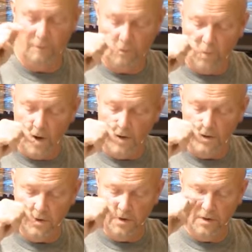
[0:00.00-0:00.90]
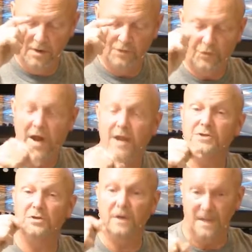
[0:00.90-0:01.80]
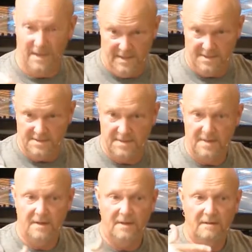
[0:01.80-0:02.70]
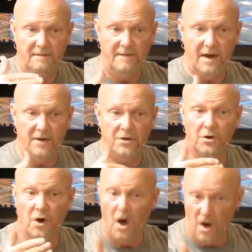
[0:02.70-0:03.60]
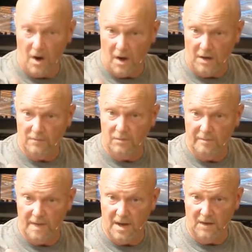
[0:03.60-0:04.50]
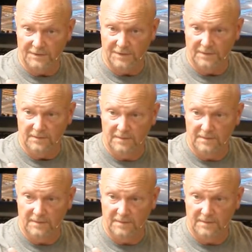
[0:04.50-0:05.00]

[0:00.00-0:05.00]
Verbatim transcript: for where your treasure is, there your heart will be also.